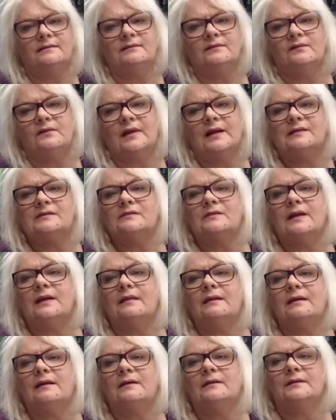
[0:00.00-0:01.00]
So that's what I
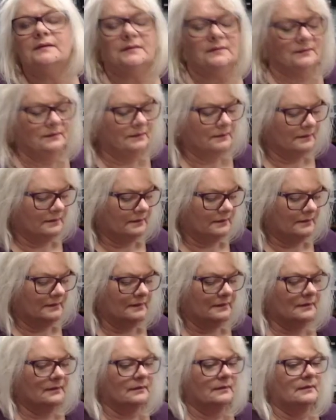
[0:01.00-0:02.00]
think I'll do.
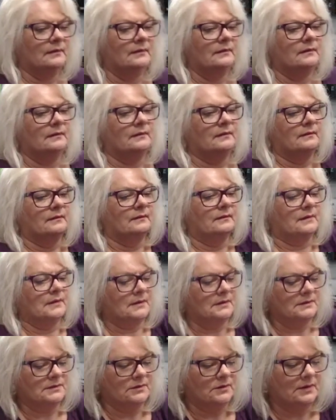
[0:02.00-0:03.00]
I'll
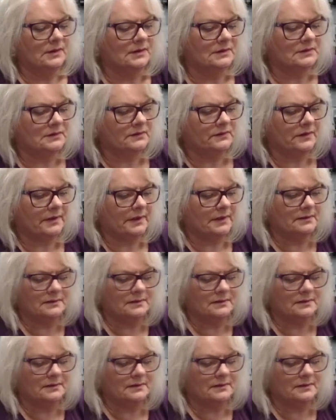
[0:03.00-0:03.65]
do it this way.